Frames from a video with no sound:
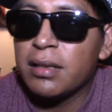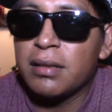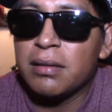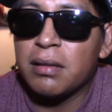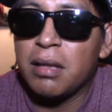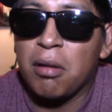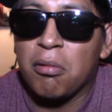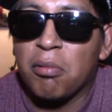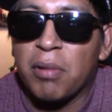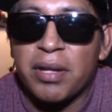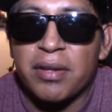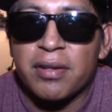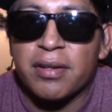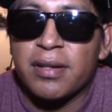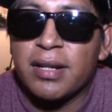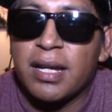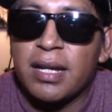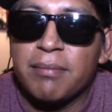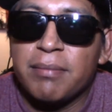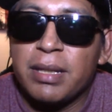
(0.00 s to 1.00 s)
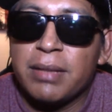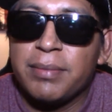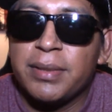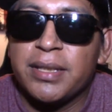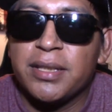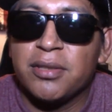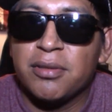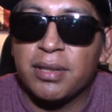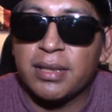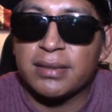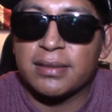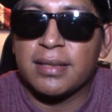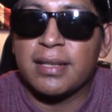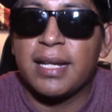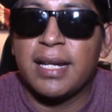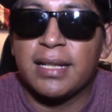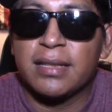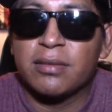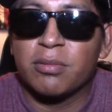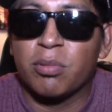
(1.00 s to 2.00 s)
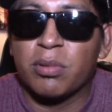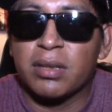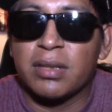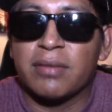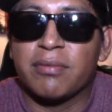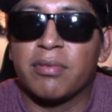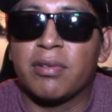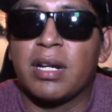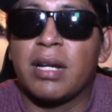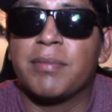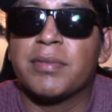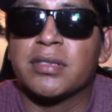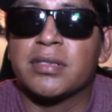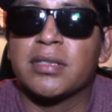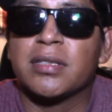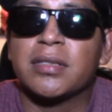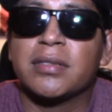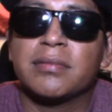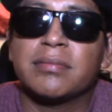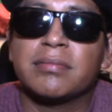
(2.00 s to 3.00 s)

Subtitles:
and whether or not maybe you guys liked working for Amazon.